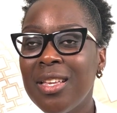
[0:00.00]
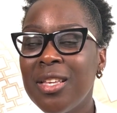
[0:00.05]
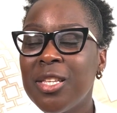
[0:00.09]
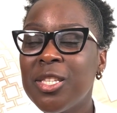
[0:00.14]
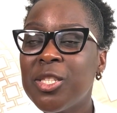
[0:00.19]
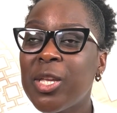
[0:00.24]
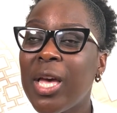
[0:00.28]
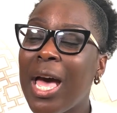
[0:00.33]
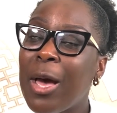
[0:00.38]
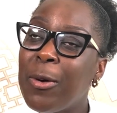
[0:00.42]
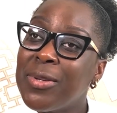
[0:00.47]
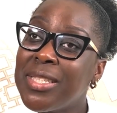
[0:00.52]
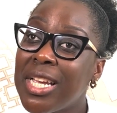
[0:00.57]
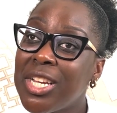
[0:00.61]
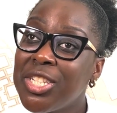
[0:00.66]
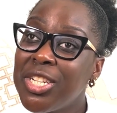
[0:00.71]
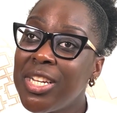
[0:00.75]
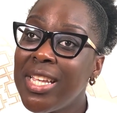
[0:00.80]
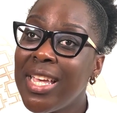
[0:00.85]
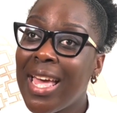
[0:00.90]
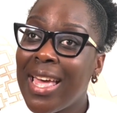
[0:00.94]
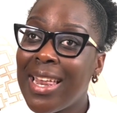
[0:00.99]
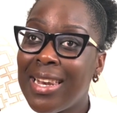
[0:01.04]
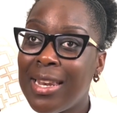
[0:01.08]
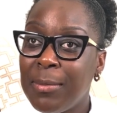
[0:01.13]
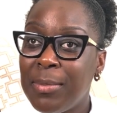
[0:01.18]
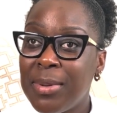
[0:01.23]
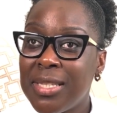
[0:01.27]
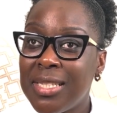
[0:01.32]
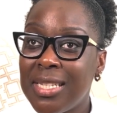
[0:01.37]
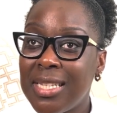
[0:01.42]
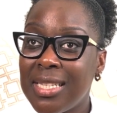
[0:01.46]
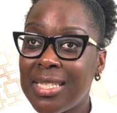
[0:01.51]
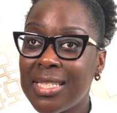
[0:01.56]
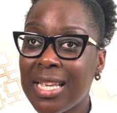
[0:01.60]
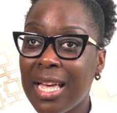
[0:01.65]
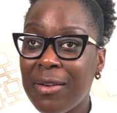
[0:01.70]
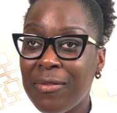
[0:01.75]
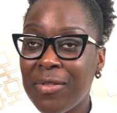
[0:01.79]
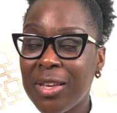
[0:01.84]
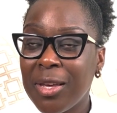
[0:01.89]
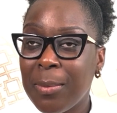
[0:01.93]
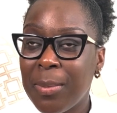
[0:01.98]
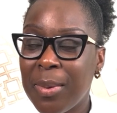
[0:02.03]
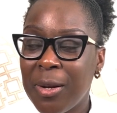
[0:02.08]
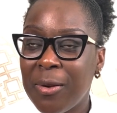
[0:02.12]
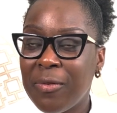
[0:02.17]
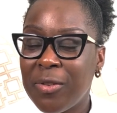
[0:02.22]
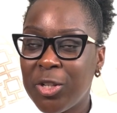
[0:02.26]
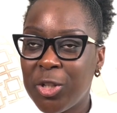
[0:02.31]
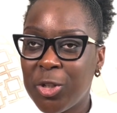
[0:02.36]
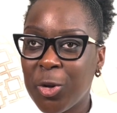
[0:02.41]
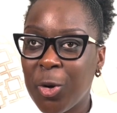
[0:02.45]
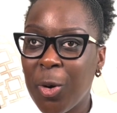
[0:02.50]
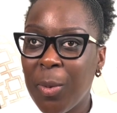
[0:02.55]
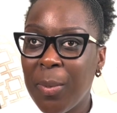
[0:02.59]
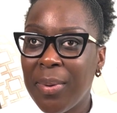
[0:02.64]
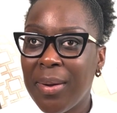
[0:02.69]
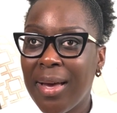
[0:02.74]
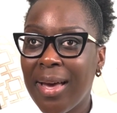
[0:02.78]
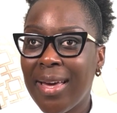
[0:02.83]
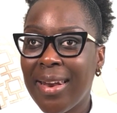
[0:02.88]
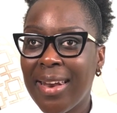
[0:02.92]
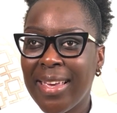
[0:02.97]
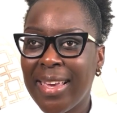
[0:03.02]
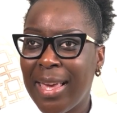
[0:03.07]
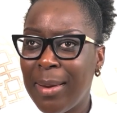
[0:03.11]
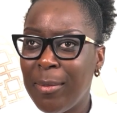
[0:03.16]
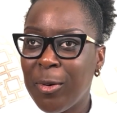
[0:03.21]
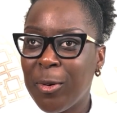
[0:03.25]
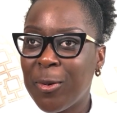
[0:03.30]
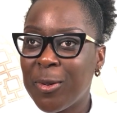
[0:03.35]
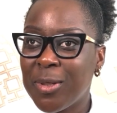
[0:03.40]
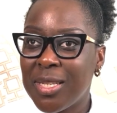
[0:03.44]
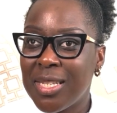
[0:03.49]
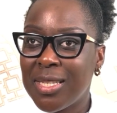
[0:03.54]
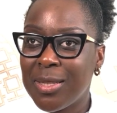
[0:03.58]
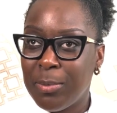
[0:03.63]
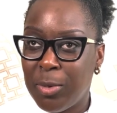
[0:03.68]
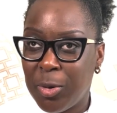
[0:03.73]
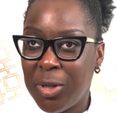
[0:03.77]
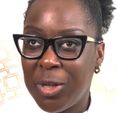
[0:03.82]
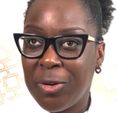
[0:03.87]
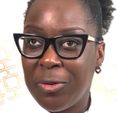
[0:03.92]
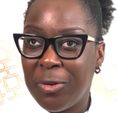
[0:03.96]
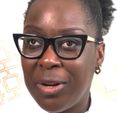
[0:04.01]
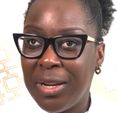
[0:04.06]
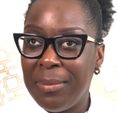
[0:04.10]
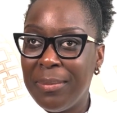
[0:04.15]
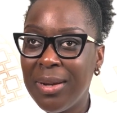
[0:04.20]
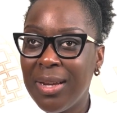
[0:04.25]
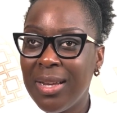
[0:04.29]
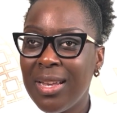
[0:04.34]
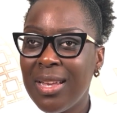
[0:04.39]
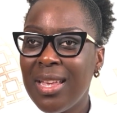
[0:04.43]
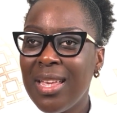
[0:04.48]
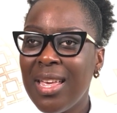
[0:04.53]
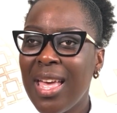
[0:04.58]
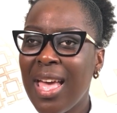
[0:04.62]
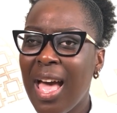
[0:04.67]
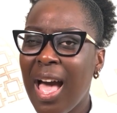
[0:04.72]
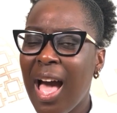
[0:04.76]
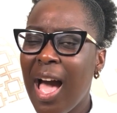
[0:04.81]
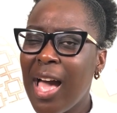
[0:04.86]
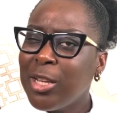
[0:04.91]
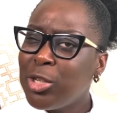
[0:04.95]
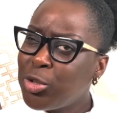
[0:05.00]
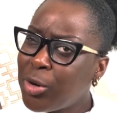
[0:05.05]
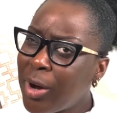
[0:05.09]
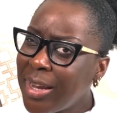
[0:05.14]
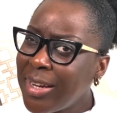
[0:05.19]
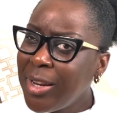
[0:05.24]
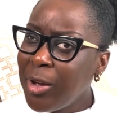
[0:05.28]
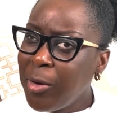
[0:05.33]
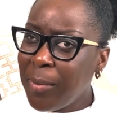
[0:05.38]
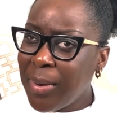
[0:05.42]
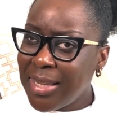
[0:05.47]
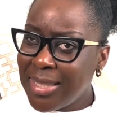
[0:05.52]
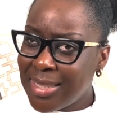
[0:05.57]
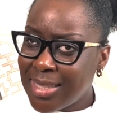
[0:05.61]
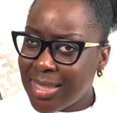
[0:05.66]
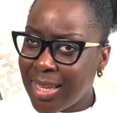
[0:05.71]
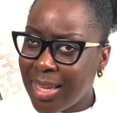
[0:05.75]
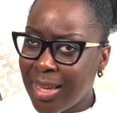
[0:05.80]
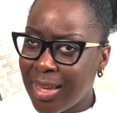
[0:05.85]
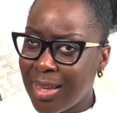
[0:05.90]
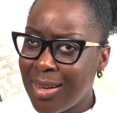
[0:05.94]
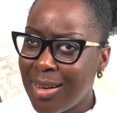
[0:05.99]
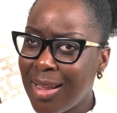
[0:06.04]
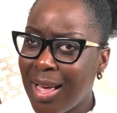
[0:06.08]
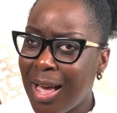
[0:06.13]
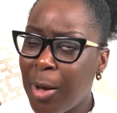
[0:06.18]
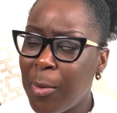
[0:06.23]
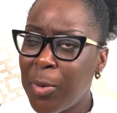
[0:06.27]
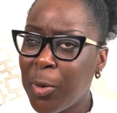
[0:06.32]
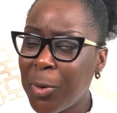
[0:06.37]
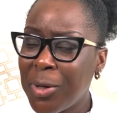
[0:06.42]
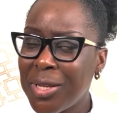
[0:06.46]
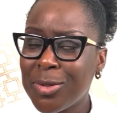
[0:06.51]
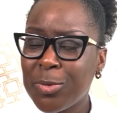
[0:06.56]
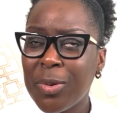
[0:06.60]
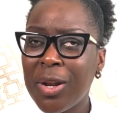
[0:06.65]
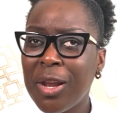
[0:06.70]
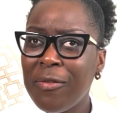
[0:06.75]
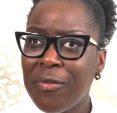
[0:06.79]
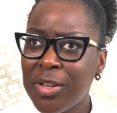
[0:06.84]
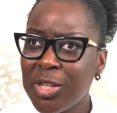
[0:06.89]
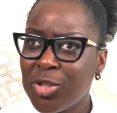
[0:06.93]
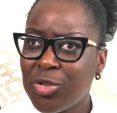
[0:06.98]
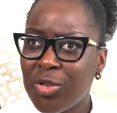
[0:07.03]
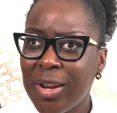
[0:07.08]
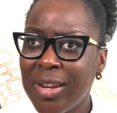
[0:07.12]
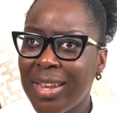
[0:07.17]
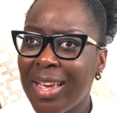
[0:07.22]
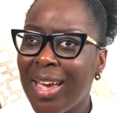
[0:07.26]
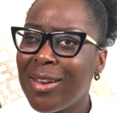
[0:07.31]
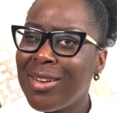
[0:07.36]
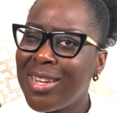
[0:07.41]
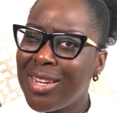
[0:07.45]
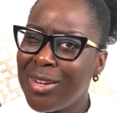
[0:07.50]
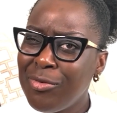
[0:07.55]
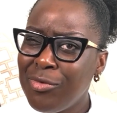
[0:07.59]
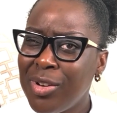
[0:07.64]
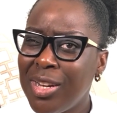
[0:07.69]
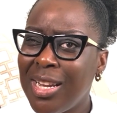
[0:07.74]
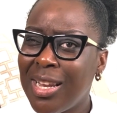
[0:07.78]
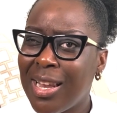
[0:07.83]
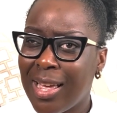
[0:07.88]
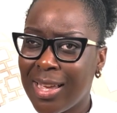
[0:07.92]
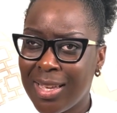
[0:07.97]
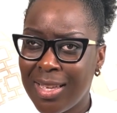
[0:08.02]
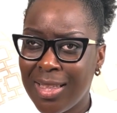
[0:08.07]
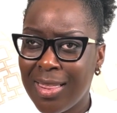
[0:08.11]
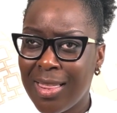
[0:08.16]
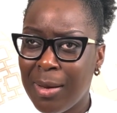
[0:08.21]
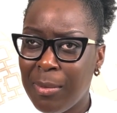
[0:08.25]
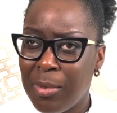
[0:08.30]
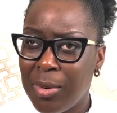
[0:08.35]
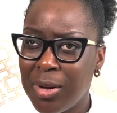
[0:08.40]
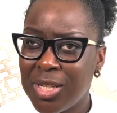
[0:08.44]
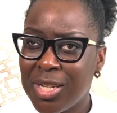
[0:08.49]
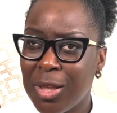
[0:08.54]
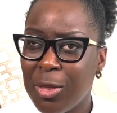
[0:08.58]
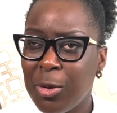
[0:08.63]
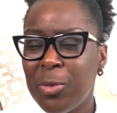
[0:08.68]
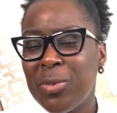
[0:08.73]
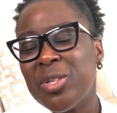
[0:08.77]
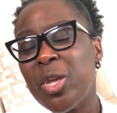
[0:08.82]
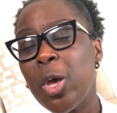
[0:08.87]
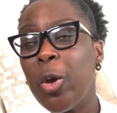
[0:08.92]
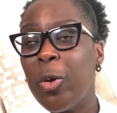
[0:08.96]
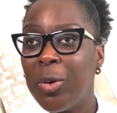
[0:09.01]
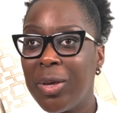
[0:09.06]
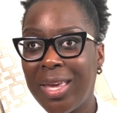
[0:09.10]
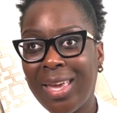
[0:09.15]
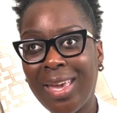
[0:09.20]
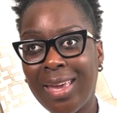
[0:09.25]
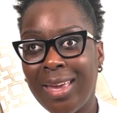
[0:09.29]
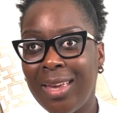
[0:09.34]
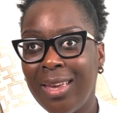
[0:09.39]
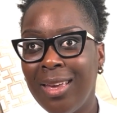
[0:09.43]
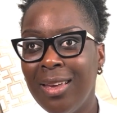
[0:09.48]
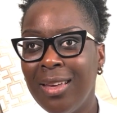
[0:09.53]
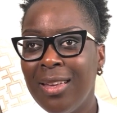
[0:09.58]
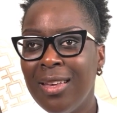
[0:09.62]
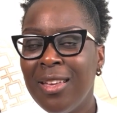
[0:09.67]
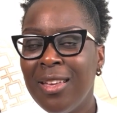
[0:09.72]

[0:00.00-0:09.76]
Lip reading: So I was actually at Liberty's having a bit of a shop and I came across this body cream. I tried it on my skin. I'll be honest, when I first tried it, I didn't really like it that much. I thought it was okay.